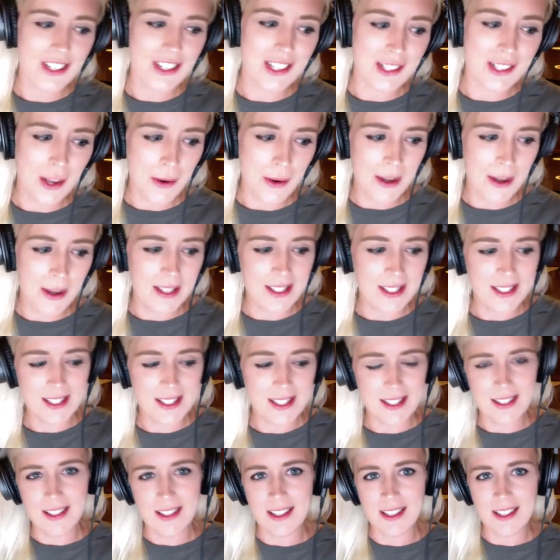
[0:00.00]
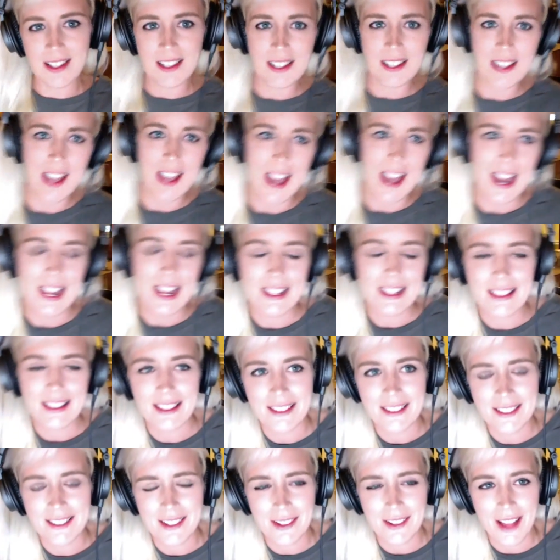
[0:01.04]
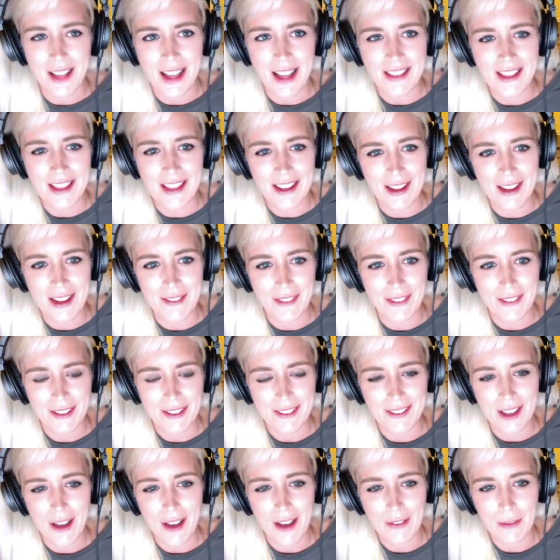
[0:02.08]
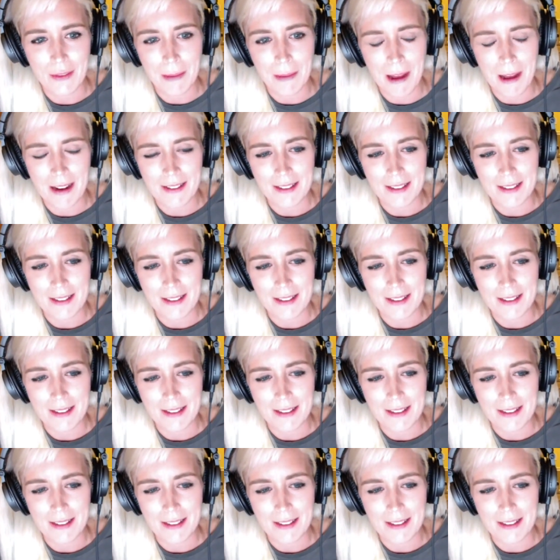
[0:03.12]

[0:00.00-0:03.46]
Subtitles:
always still had that kind of like soft spot.